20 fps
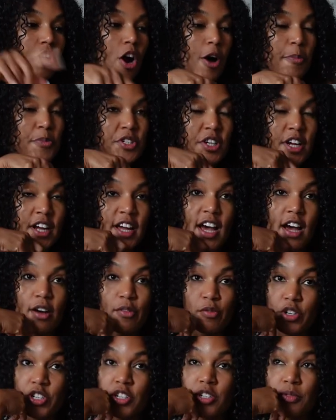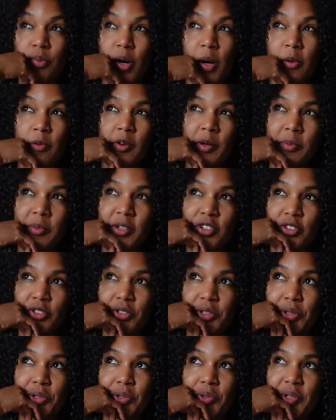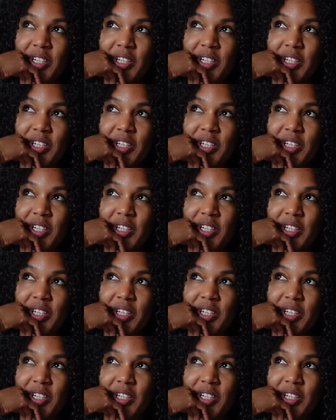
option I have, which is probably what I'm gonna do,